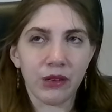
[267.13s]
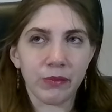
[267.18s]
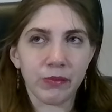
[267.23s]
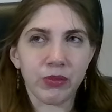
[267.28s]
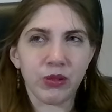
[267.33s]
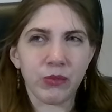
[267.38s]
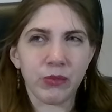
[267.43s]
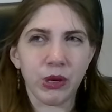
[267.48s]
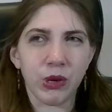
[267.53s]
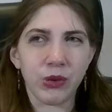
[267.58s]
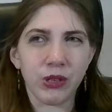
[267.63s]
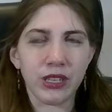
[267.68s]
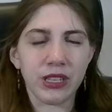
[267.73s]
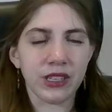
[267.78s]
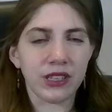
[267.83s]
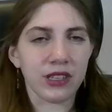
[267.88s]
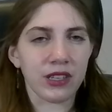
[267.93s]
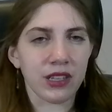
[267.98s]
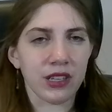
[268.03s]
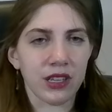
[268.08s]

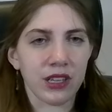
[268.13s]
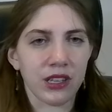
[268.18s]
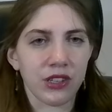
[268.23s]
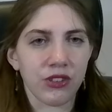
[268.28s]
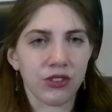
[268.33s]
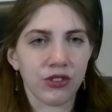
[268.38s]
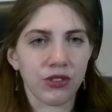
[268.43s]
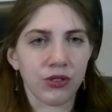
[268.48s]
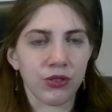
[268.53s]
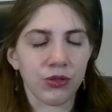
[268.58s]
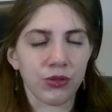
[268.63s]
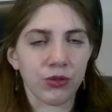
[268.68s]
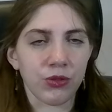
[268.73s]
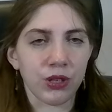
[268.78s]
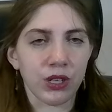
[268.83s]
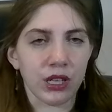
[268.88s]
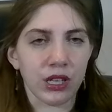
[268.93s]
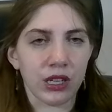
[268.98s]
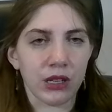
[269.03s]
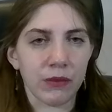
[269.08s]
promoted to
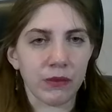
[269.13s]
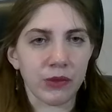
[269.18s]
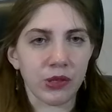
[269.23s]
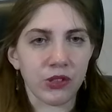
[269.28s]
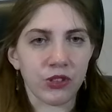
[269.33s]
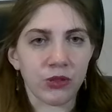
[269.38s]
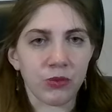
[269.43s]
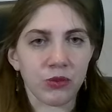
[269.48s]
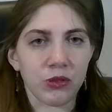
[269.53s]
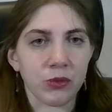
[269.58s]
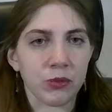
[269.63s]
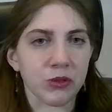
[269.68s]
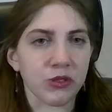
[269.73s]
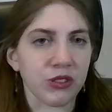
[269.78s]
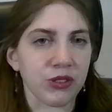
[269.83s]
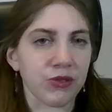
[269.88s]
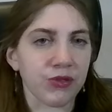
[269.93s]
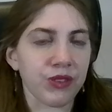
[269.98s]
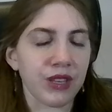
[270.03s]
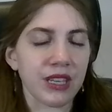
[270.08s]
um, your
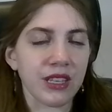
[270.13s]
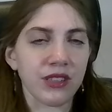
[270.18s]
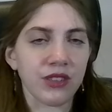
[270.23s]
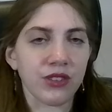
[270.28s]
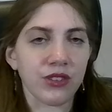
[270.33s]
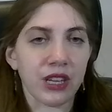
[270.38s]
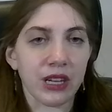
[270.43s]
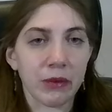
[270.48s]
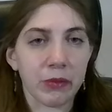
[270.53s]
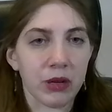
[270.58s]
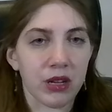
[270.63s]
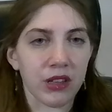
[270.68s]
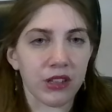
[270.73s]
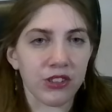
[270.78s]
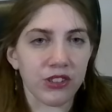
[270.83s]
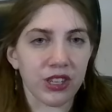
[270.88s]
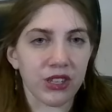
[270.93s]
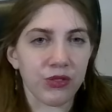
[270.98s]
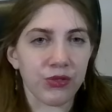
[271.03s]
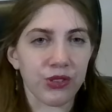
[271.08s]
subscription feeds. I
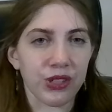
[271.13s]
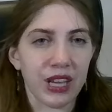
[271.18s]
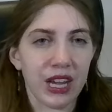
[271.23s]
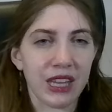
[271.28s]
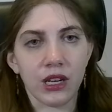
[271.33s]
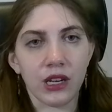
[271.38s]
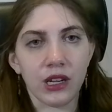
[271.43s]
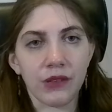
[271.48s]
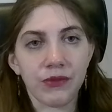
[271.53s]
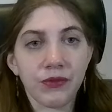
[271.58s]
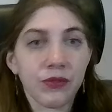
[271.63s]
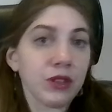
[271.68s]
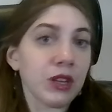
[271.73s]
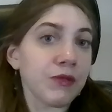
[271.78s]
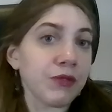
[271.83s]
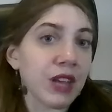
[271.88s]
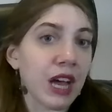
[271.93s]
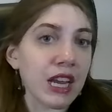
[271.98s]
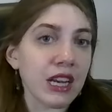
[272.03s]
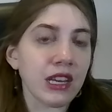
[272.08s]
apologize for that. Uh, if,
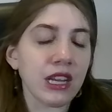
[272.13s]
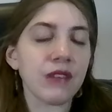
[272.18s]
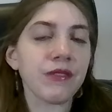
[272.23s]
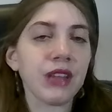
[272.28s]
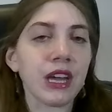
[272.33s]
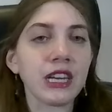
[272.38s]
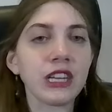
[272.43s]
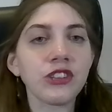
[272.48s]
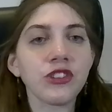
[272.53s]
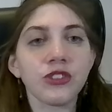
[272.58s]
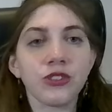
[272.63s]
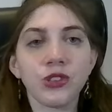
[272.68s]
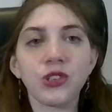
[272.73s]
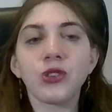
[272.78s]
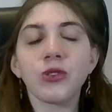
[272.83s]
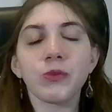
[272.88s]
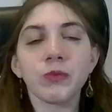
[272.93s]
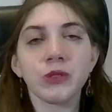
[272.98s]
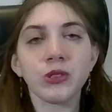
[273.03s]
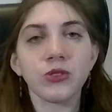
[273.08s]
if, that if that interests
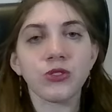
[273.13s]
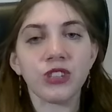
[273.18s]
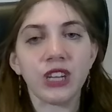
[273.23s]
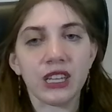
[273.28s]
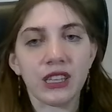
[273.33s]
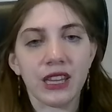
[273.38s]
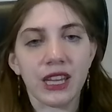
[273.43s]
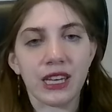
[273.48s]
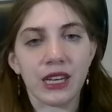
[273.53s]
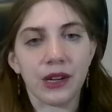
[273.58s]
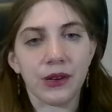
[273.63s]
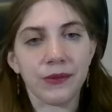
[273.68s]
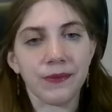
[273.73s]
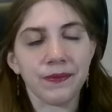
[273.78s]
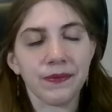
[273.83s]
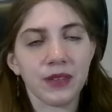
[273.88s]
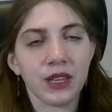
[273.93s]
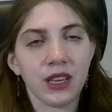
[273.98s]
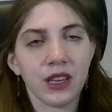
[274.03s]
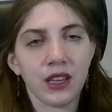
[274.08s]
you, do check that out.
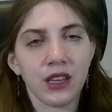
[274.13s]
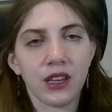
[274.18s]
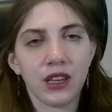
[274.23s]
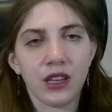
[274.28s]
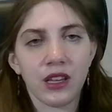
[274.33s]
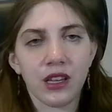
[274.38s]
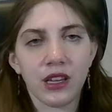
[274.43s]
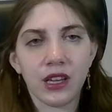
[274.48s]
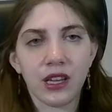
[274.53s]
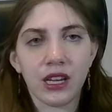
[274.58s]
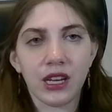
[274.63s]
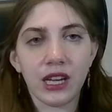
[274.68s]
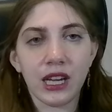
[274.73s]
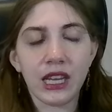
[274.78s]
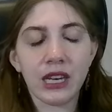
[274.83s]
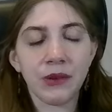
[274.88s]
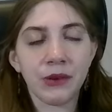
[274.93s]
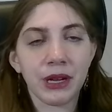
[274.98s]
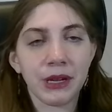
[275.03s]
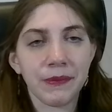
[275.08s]
Uh,
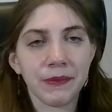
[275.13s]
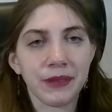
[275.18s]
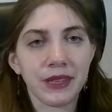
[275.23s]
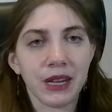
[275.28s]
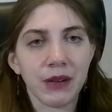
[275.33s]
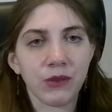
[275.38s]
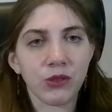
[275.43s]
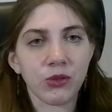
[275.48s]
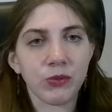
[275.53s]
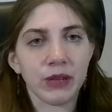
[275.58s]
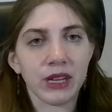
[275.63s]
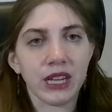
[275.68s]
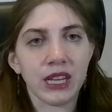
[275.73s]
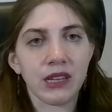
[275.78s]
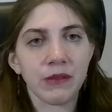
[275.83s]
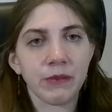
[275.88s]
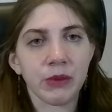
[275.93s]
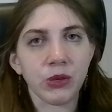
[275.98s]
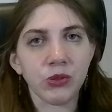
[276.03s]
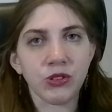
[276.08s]
anyway, that was
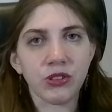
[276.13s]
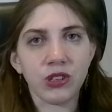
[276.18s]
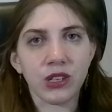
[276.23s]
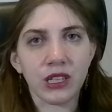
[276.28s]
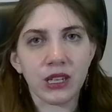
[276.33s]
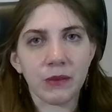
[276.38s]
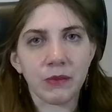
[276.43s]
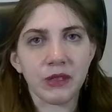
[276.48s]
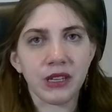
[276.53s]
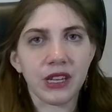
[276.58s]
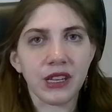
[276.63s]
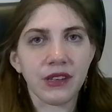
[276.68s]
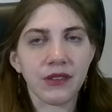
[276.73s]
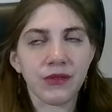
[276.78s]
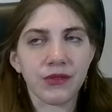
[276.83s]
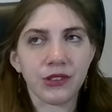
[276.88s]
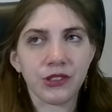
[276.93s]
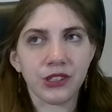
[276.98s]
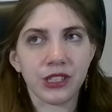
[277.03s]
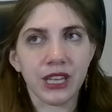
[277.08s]
my Bonesong update
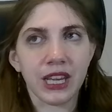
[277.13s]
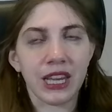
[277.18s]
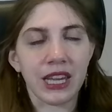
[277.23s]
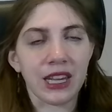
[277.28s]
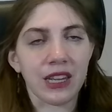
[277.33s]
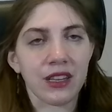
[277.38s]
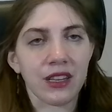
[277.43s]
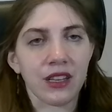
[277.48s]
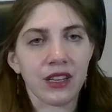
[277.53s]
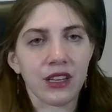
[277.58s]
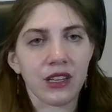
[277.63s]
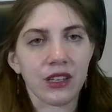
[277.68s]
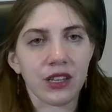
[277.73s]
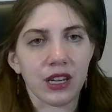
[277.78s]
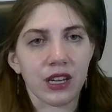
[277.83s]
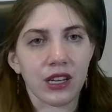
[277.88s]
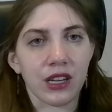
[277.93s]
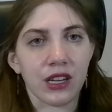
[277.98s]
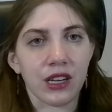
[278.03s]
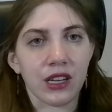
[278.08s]
for today.
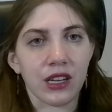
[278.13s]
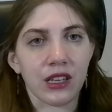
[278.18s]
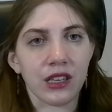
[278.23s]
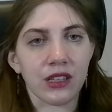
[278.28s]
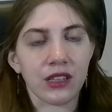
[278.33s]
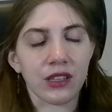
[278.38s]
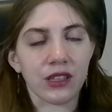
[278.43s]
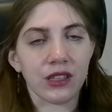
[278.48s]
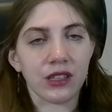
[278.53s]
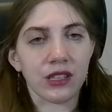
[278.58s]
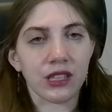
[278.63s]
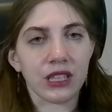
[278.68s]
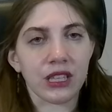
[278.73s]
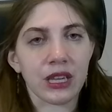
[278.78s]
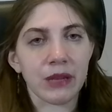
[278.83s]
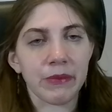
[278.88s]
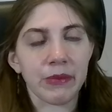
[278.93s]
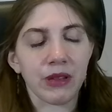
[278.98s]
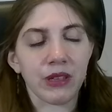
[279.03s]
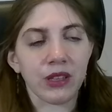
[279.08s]
Uh,
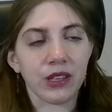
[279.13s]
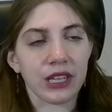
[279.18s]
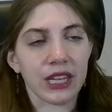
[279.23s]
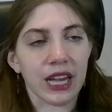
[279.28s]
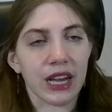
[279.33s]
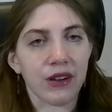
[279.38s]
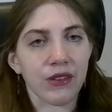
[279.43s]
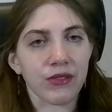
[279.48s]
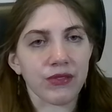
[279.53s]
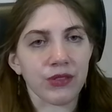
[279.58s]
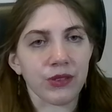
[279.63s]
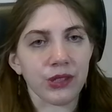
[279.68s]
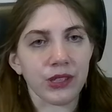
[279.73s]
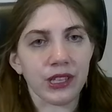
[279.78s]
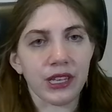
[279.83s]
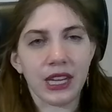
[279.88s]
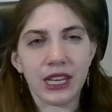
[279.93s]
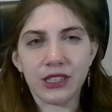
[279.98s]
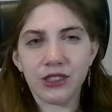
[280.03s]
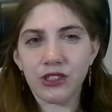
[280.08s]
keep a lookout for
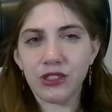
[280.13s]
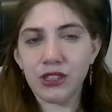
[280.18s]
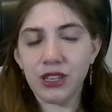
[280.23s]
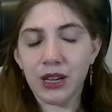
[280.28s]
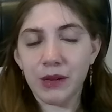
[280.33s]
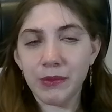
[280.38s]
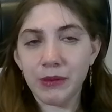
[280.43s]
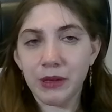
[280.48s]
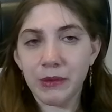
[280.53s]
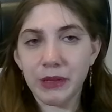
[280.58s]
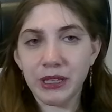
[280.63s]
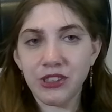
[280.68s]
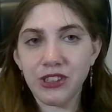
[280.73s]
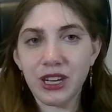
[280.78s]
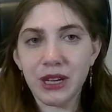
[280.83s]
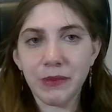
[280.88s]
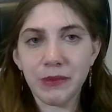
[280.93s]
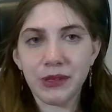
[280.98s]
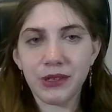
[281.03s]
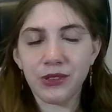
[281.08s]
the next upcoming
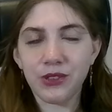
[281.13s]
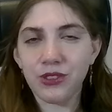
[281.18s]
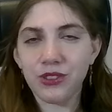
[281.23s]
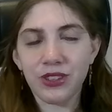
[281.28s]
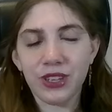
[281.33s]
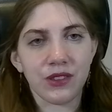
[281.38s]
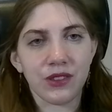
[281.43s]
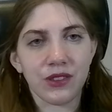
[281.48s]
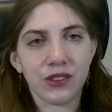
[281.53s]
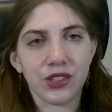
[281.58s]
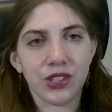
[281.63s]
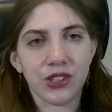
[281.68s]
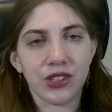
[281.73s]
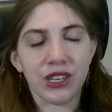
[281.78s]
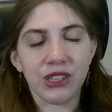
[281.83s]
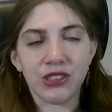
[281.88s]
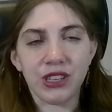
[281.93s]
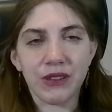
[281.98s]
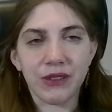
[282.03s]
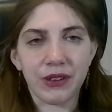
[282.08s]
chapters. You
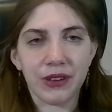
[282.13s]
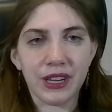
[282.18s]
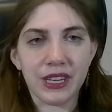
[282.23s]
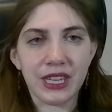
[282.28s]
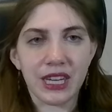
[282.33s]
guys have a great